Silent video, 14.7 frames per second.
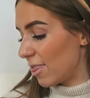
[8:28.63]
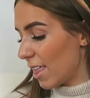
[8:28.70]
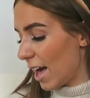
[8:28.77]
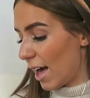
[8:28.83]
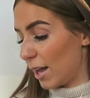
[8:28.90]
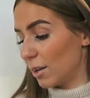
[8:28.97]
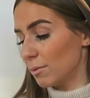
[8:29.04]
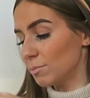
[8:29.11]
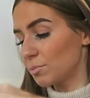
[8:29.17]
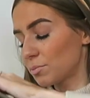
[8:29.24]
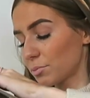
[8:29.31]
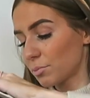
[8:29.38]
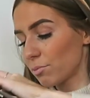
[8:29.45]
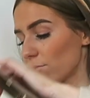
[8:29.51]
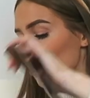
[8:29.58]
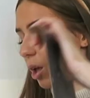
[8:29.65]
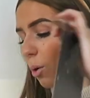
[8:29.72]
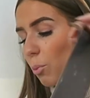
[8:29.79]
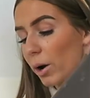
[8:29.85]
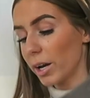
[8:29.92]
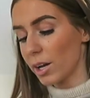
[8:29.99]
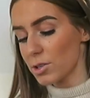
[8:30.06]
And then
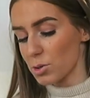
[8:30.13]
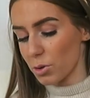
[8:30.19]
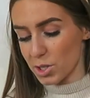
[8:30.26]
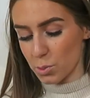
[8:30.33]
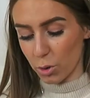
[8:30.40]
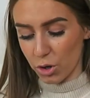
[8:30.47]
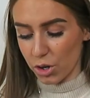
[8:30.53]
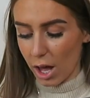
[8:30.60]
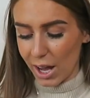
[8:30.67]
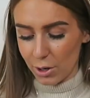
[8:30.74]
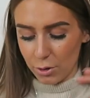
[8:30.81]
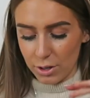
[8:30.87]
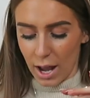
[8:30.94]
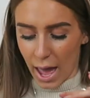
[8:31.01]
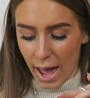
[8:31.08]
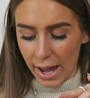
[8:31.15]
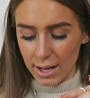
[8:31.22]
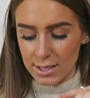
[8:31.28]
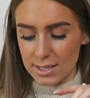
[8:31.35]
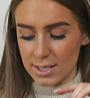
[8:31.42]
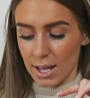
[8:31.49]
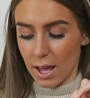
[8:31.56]
when I saw this one online on
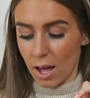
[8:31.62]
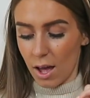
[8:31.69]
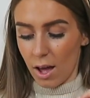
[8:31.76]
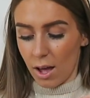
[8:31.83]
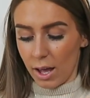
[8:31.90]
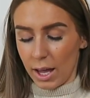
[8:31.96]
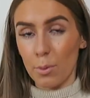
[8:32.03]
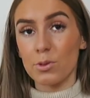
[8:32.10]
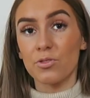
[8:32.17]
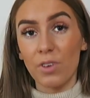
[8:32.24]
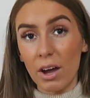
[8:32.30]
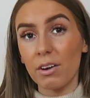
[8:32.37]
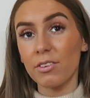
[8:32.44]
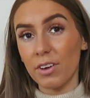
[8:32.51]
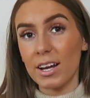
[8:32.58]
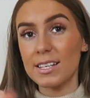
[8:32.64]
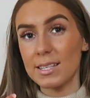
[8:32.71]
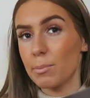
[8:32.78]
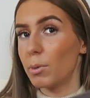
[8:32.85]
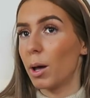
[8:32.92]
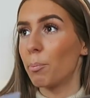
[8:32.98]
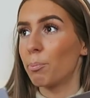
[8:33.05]
Next, it was very, very
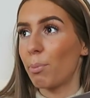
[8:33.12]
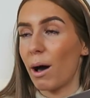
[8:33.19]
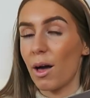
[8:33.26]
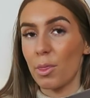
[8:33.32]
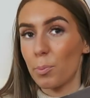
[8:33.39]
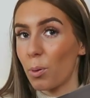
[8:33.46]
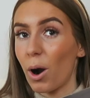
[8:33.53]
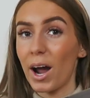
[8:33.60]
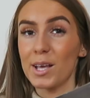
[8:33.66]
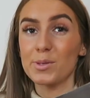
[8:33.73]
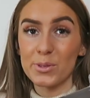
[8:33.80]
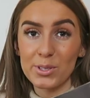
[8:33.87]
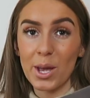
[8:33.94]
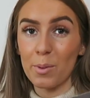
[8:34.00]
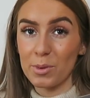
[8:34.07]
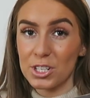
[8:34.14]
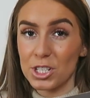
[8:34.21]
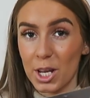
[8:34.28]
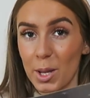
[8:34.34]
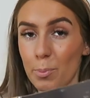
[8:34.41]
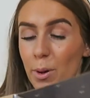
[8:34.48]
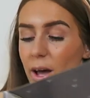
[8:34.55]
similar, but the price was so much
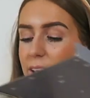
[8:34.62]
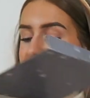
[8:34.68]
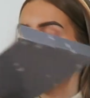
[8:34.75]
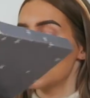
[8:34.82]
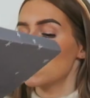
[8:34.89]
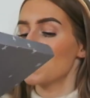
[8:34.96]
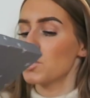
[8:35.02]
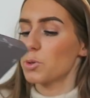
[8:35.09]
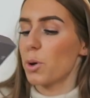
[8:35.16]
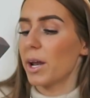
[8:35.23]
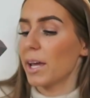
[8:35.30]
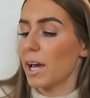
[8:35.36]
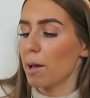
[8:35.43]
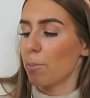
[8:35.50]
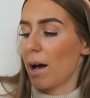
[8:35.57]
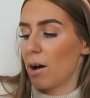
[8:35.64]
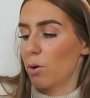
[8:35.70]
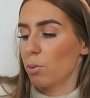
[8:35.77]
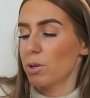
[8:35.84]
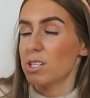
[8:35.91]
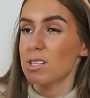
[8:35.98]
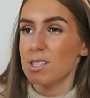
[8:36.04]
cheaper. So this was
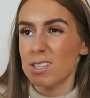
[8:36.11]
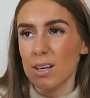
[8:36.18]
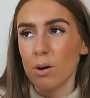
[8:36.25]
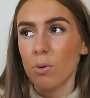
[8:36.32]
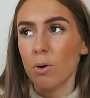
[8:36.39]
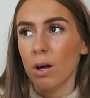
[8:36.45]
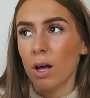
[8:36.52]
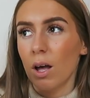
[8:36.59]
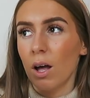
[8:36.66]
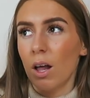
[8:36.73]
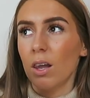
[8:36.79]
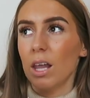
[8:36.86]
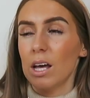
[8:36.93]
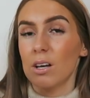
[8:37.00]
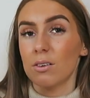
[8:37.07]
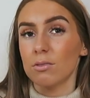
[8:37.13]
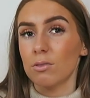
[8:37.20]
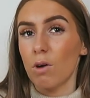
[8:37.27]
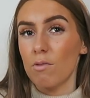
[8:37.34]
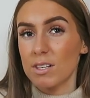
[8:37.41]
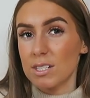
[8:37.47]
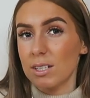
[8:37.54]
£28, which is still like
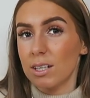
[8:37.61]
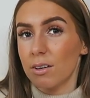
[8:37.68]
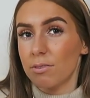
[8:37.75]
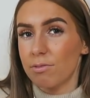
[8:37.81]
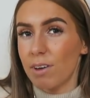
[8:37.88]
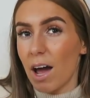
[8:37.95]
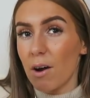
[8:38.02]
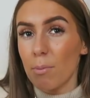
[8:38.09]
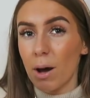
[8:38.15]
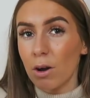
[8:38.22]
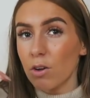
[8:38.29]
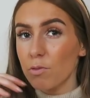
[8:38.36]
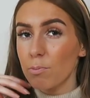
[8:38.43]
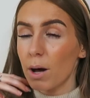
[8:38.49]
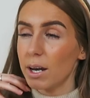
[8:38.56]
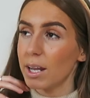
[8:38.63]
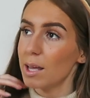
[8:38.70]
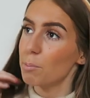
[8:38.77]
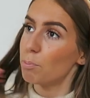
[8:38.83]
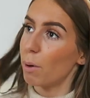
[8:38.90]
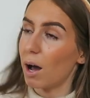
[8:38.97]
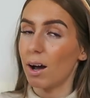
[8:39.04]
obviously a fair amount of
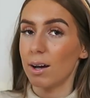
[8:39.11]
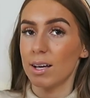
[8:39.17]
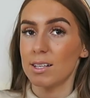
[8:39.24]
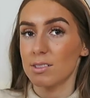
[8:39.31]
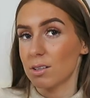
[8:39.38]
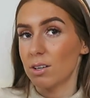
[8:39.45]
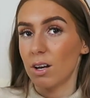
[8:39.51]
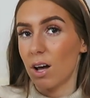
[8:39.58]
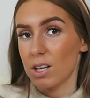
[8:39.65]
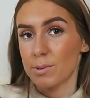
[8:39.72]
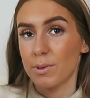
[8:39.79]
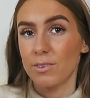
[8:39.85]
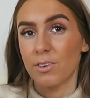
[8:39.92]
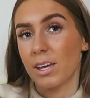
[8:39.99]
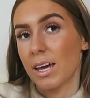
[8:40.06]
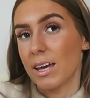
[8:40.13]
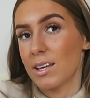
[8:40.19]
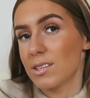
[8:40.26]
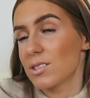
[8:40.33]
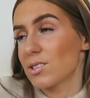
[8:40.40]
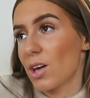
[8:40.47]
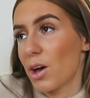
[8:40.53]
money, but it's gonna last me for
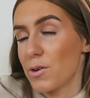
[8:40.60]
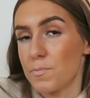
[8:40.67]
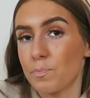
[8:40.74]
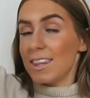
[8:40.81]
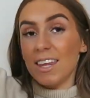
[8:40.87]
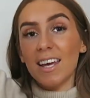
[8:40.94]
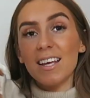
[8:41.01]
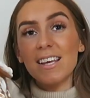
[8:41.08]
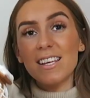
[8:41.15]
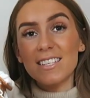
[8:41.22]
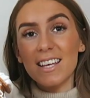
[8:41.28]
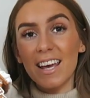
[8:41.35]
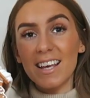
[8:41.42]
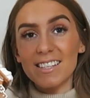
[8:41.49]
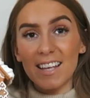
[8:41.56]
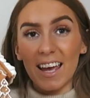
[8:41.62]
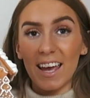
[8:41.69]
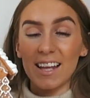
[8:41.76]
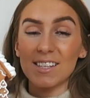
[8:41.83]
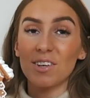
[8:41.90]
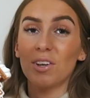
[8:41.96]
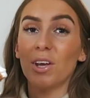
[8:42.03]
years. So this is
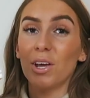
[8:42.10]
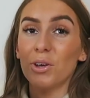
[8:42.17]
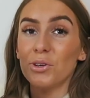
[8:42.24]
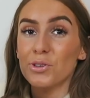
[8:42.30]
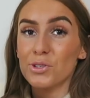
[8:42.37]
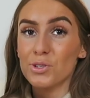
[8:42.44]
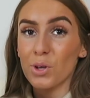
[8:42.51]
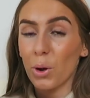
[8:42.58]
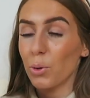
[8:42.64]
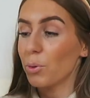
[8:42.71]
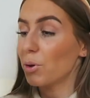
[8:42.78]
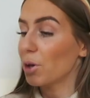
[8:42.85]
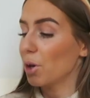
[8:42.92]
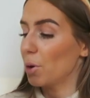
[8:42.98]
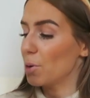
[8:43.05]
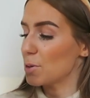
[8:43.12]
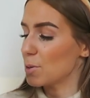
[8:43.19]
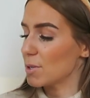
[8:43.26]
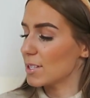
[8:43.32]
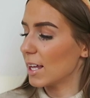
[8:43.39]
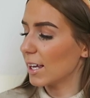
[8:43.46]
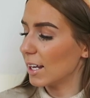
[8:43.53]
it, and it is so cute.
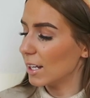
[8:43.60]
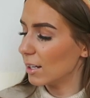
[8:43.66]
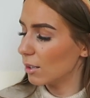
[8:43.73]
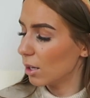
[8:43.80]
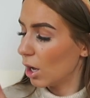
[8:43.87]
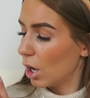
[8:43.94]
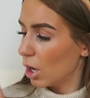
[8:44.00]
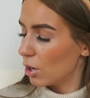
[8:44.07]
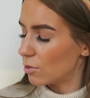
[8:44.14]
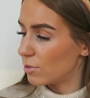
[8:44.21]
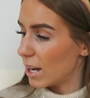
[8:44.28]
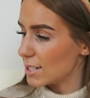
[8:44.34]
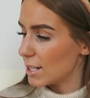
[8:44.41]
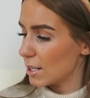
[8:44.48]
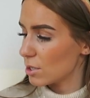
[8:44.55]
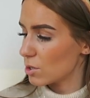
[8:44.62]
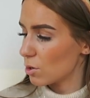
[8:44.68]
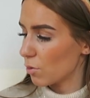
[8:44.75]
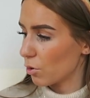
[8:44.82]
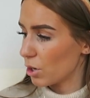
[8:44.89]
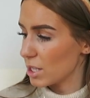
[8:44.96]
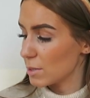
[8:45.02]
So it's like a little resin
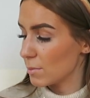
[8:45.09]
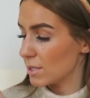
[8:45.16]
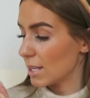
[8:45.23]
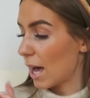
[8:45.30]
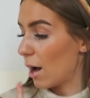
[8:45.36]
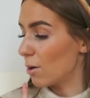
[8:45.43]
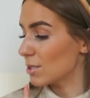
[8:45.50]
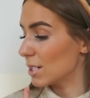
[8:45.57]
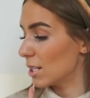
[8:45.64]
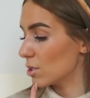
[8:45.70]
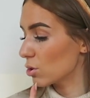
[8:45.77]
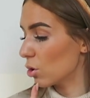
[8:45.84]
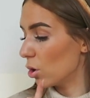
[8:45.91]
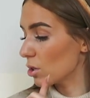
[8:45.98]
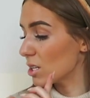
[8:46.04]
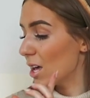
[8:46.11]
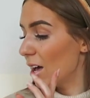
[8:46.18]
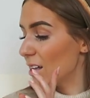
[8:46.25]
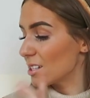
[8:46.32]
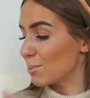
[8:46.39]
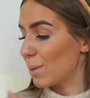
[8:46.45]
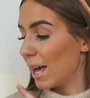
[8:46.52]
sort of Christmas house, and it's got
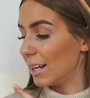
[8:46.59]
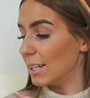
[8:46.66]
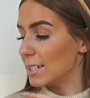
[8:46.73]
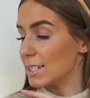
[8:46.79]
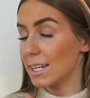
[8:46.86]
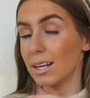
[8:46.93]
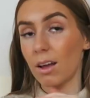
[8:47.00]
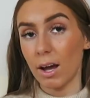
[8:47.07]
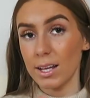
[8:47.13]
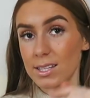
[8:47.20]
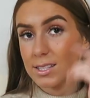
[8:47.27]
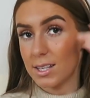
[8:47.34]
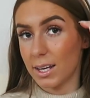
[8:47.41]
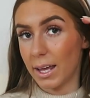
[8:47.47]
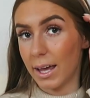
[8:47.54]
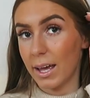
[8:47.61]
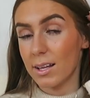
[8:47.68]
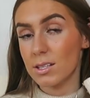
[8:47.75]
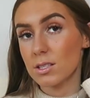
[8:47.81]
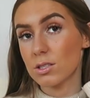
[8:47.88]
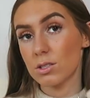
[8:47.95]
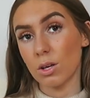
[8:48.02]
some LED lights in
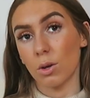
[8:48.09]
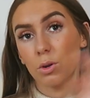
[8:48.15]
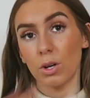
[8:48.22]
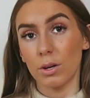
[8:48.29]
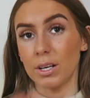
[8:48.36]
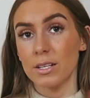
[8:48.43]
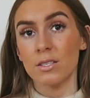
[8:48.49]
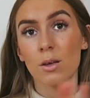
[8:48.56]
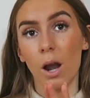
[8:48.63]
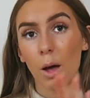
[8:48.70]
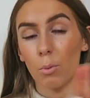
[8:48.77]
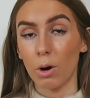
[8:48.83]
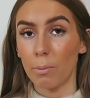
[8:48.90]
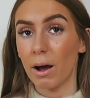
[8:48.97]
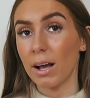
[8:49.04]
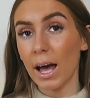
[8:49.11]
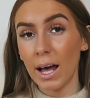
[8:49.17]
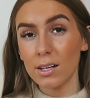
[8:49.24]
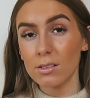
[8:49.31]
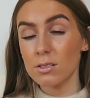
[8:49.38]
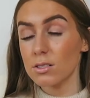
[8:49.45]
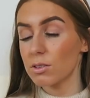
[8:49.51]
it, so you don't need to like worry about
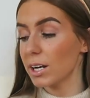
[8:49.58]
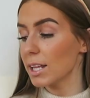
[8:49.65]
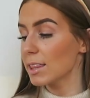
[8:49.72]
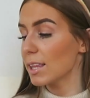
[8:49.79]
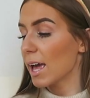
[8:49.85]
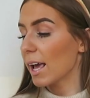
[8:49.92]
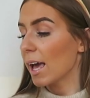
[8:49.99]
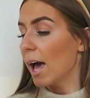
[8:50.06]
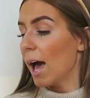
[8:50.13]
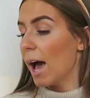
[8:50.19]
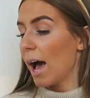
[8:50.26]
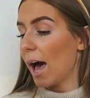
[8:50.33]
candles or anything.